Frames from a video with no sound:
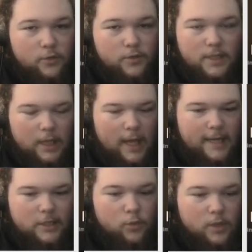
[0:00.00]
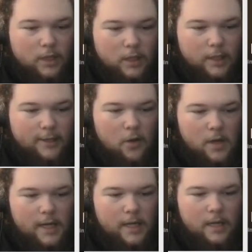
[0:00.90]
you select, you can click
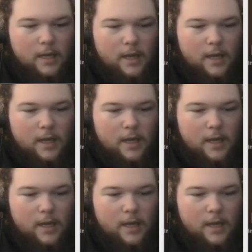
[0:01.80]
on it.